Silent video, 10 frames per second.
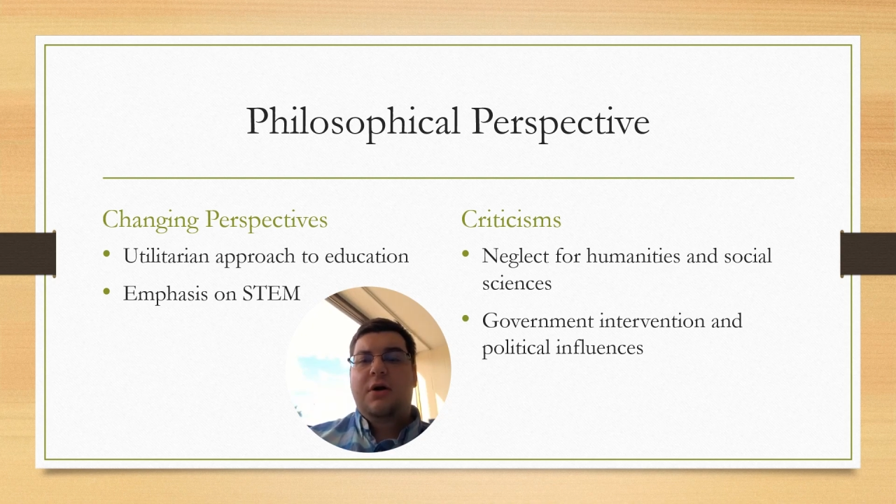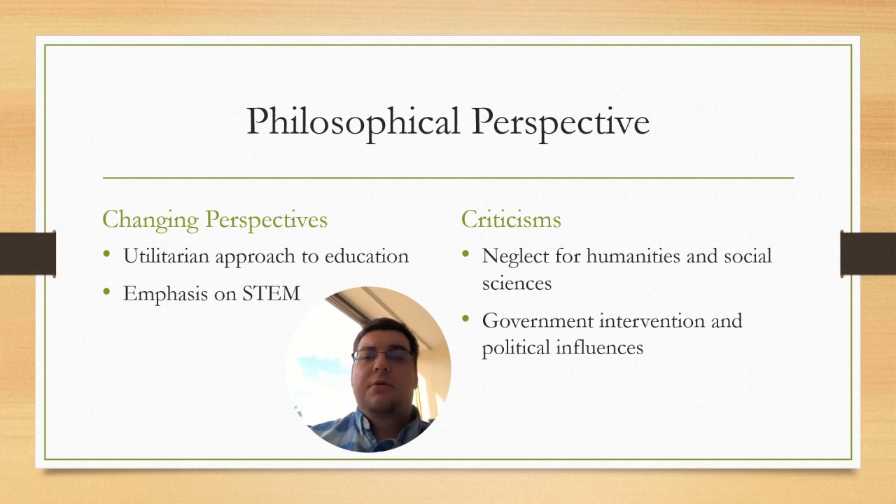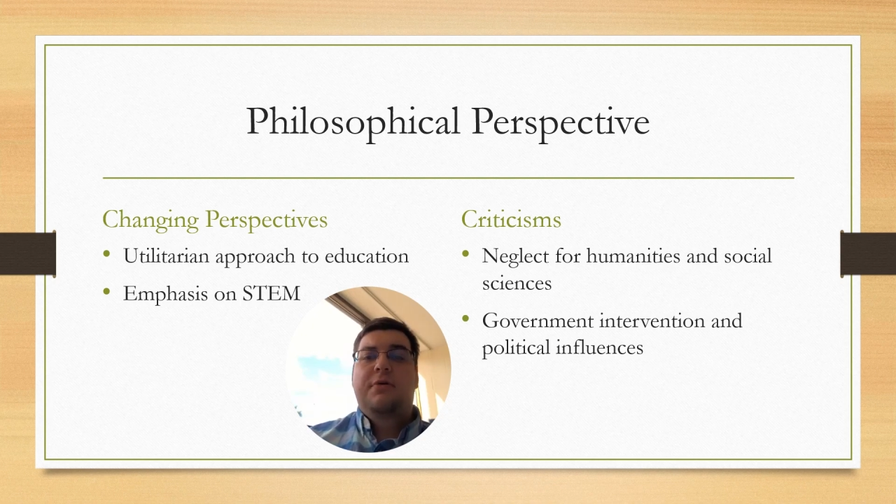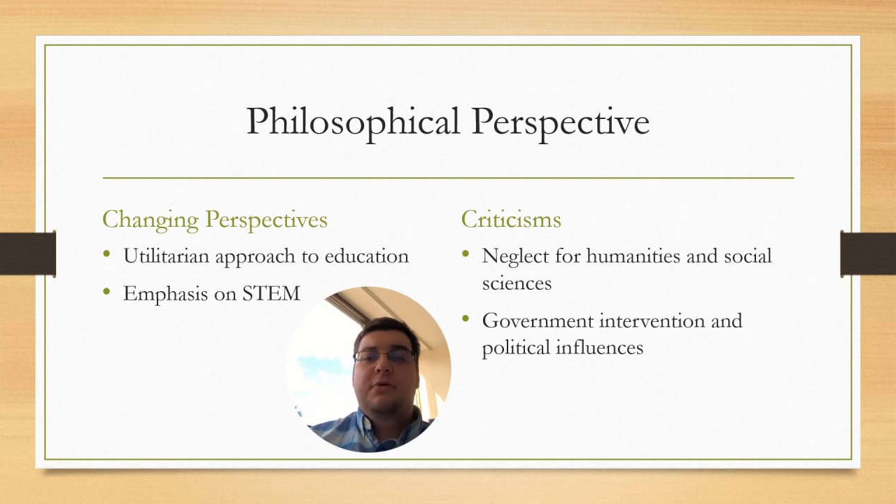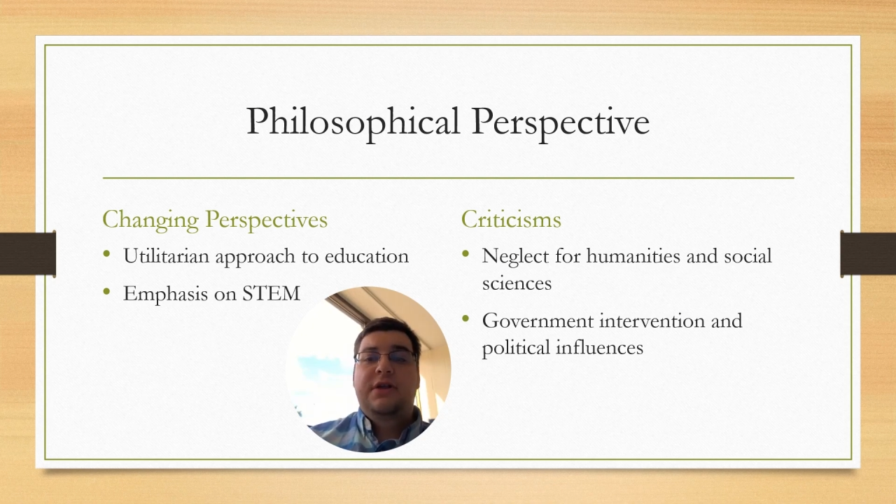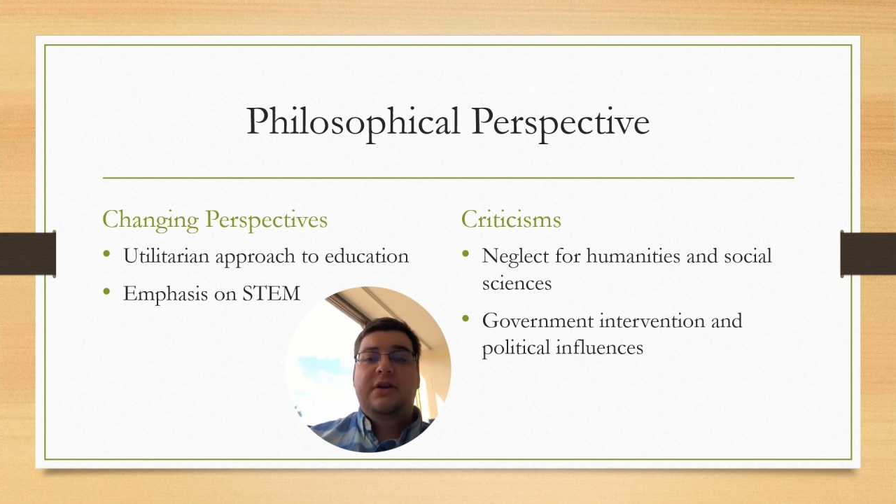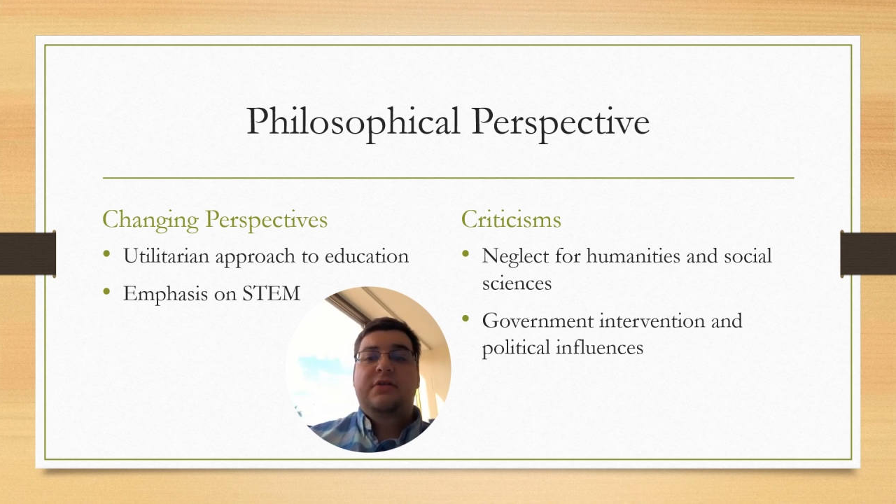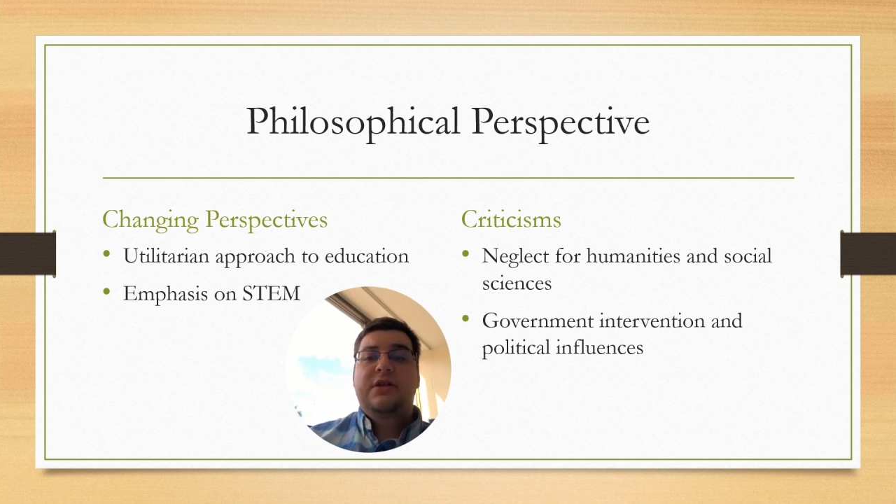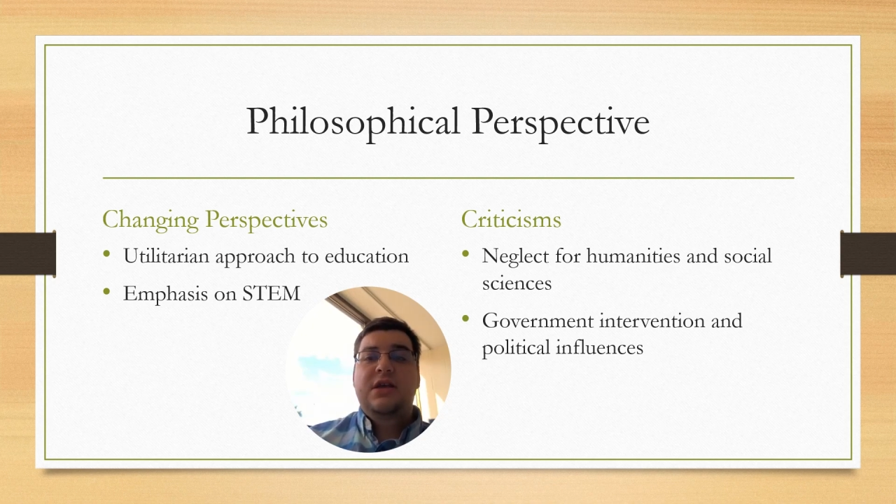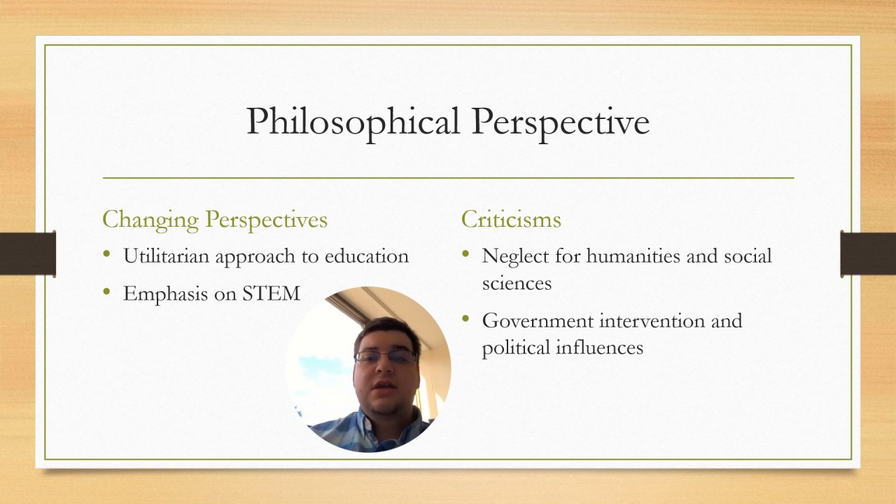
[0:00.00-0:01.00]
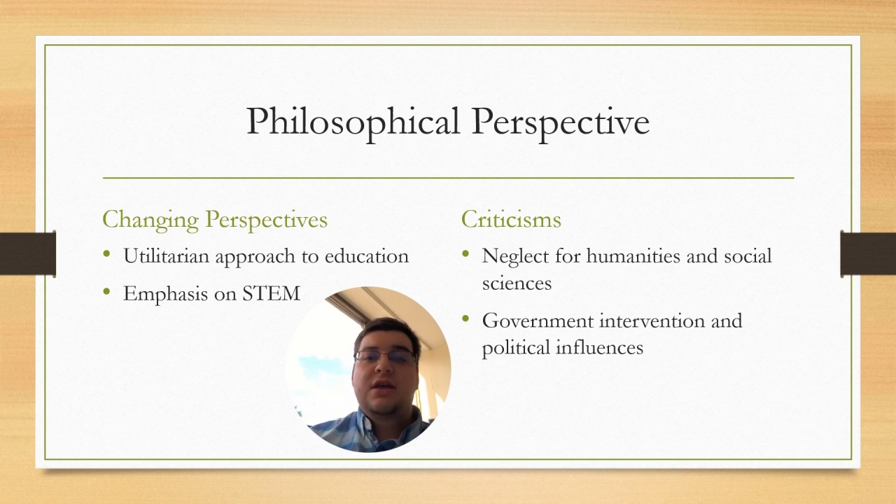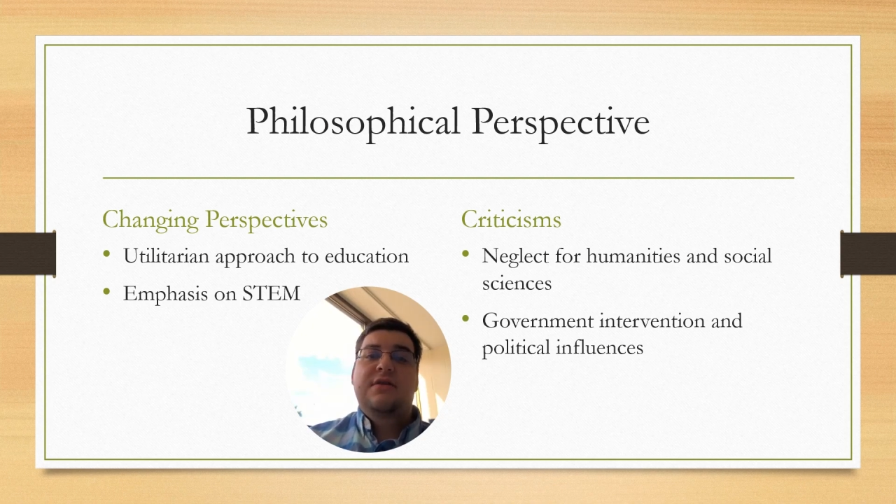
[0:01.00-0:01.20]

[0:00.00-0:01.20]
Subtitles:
a politically